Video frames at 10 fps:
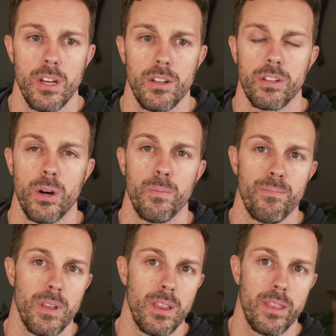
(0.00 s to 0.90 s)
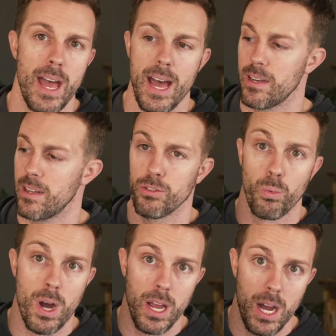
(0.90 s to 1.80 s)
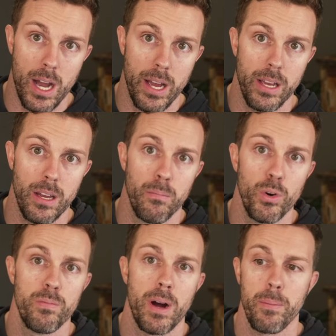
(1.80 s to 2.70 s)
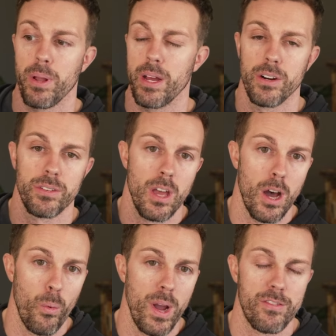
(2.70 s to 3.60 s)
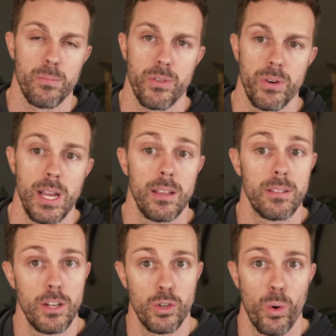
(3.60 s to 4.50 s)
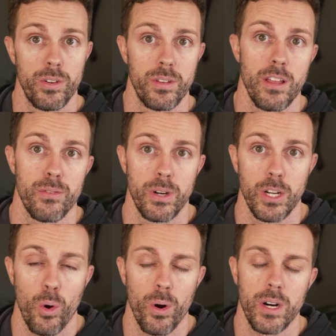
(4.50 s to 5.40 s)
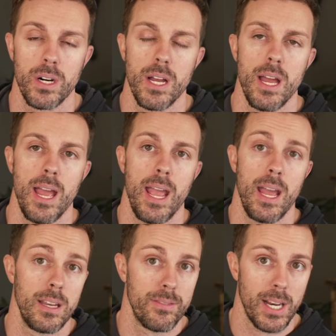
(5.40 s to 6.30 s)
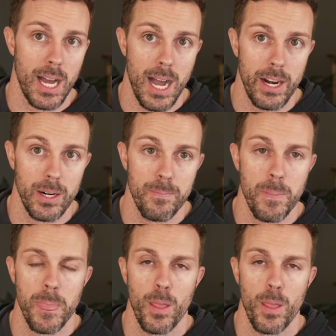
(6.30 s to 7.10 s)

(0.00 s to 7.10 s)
So that is why I move my players away from 3/8 and towards a 3/4 and even higher,